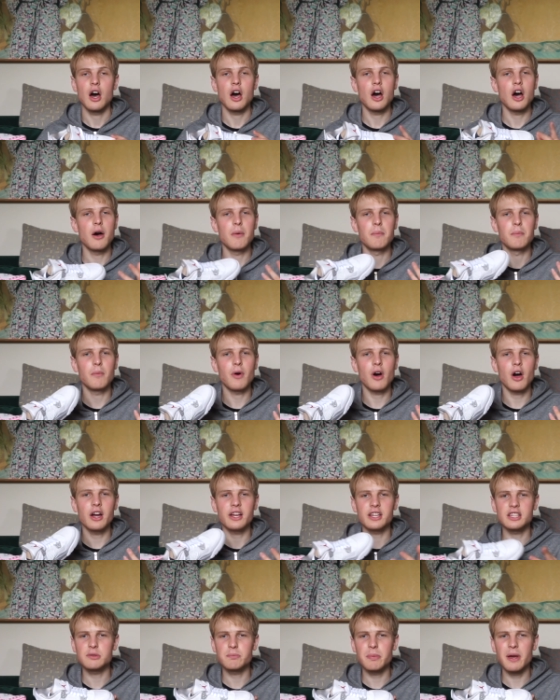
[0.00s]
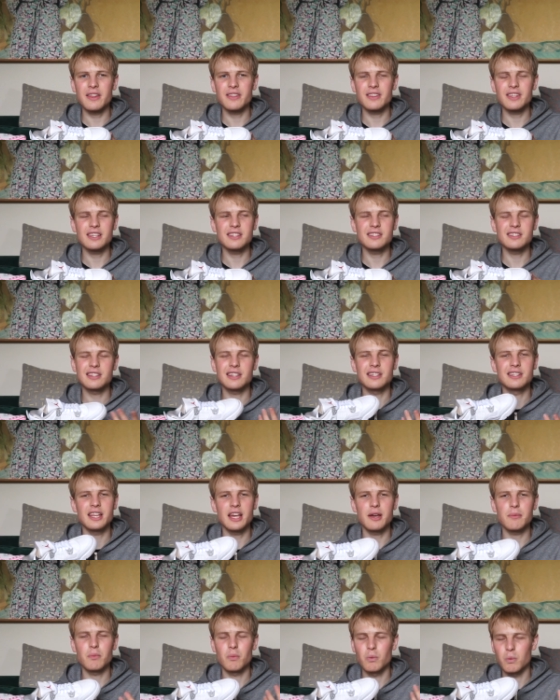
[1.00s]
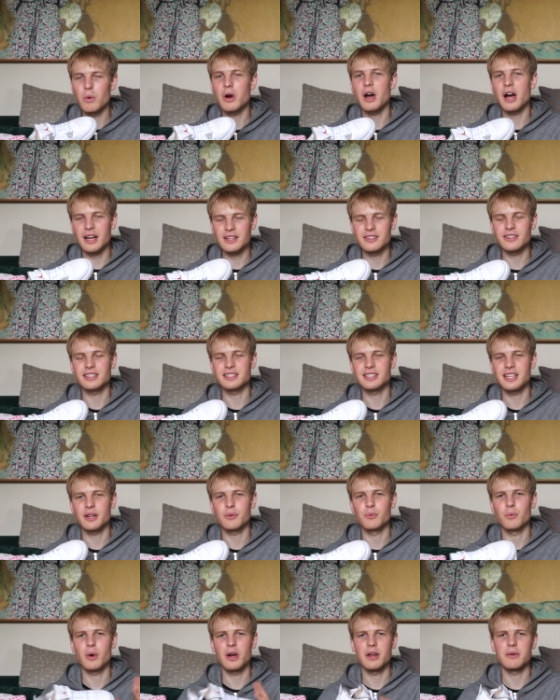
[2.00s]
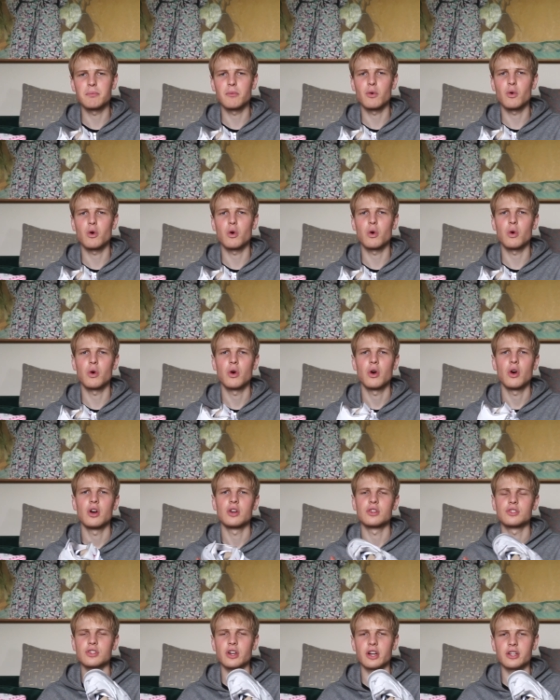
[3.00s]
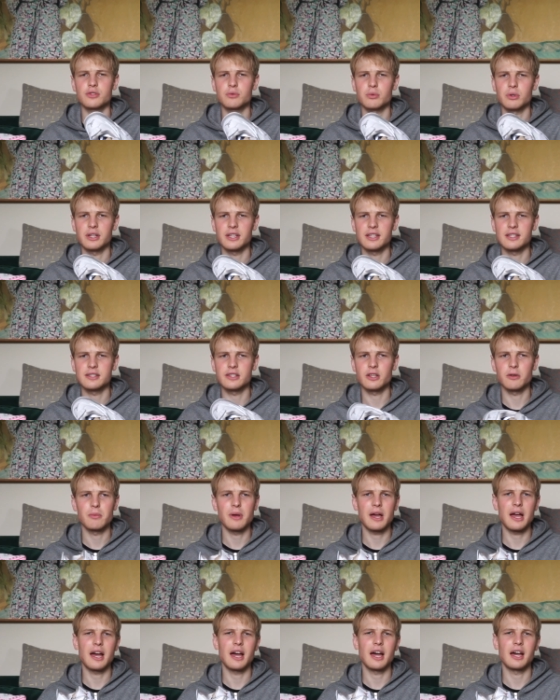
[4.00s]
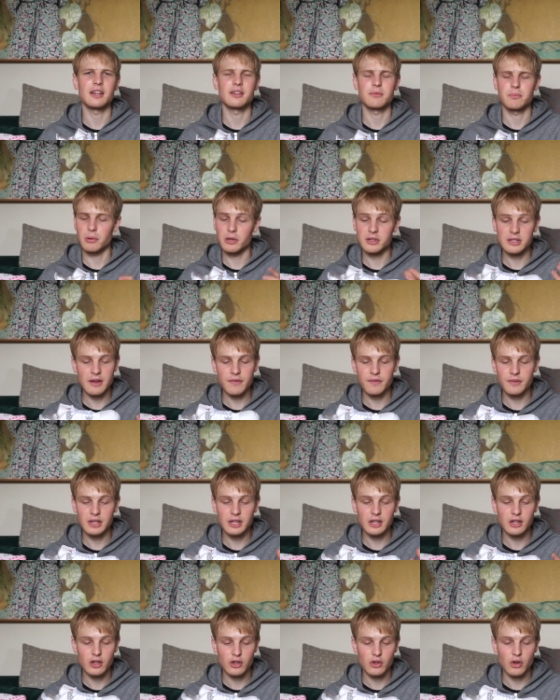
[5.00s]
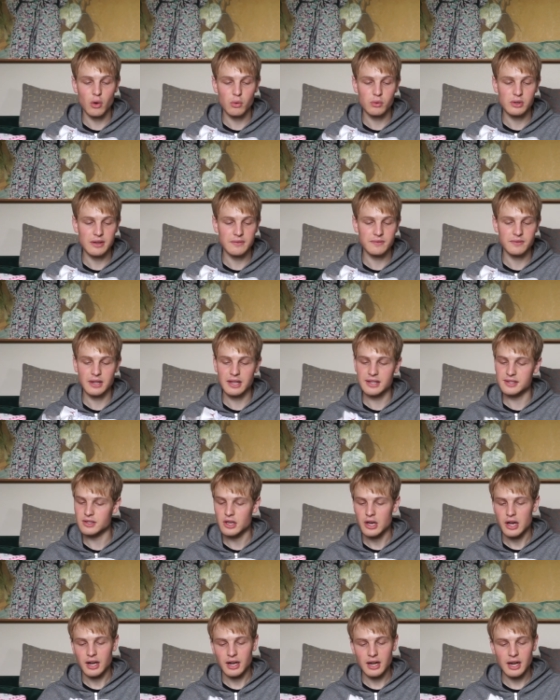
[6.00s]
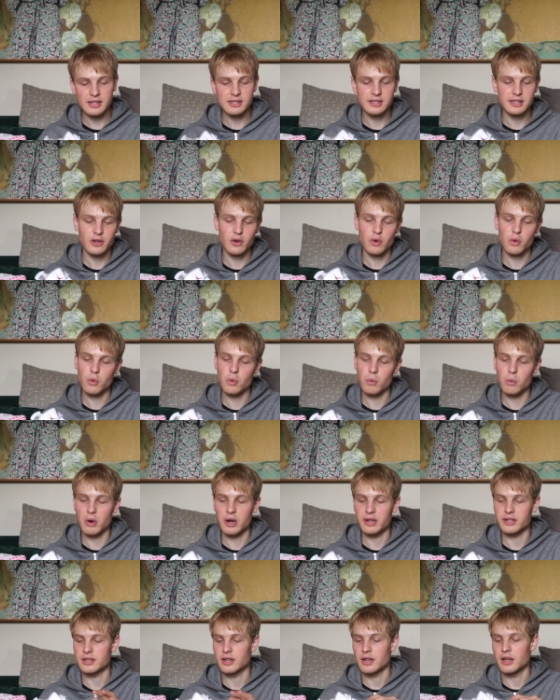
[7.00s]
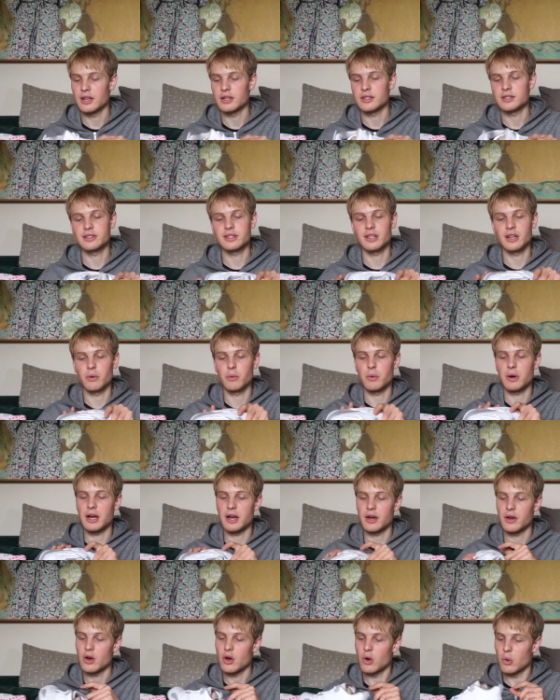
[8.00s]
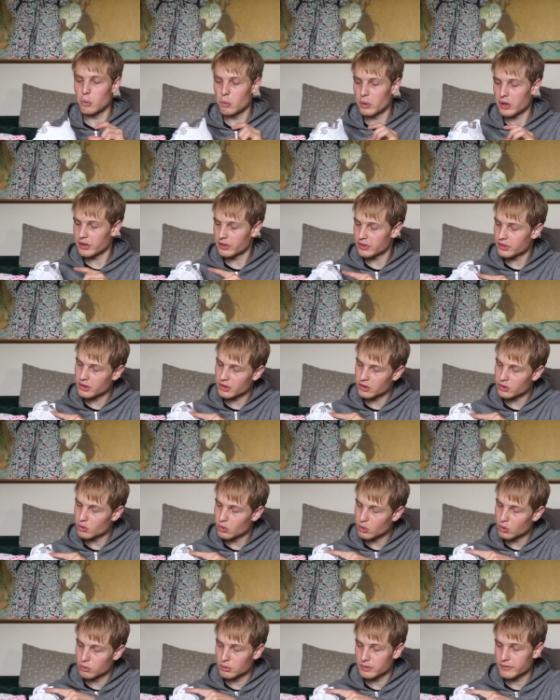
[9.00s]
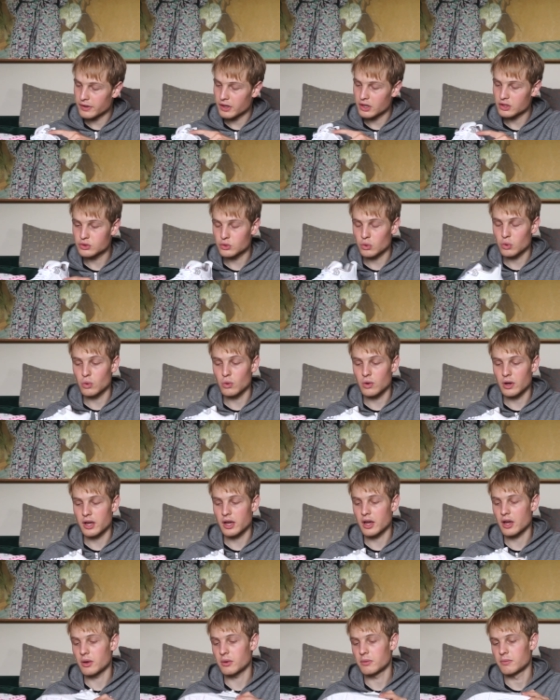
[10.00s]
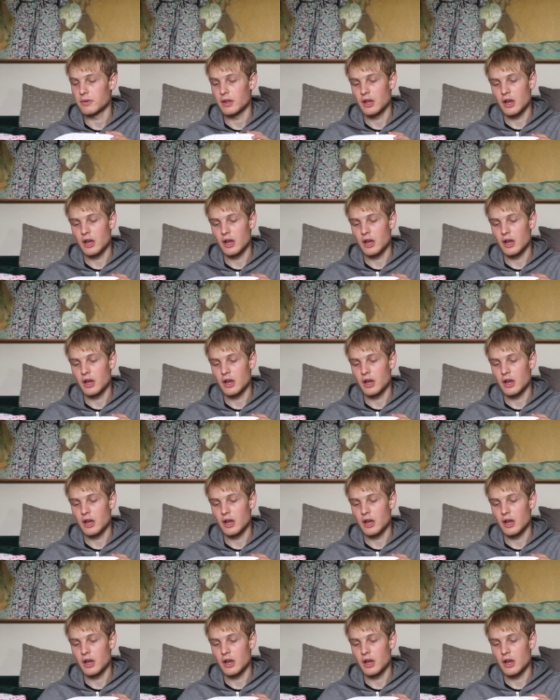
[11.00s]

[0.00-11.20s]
Um, I expect these to dip, as I said, when more sites release them, and but definitely a good hold nevertheless. Classic all-white silhouette with your reverse Oreo.